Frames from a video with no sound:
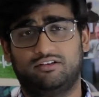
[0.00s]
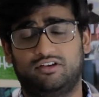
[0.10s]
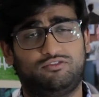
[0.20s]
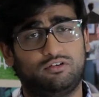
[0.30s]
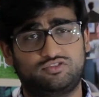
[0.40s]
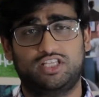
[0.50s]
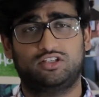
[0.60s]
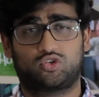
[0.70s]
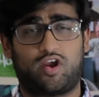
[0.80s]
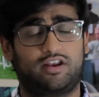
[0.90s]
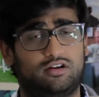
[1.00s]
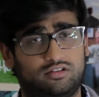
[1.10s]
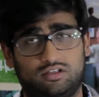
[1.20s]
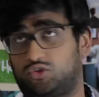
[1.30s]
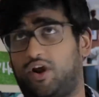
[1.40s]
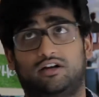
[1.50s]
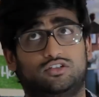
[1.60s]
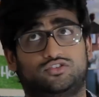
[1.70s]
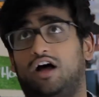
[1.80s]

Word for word: If you've seen the trailer, the trailer's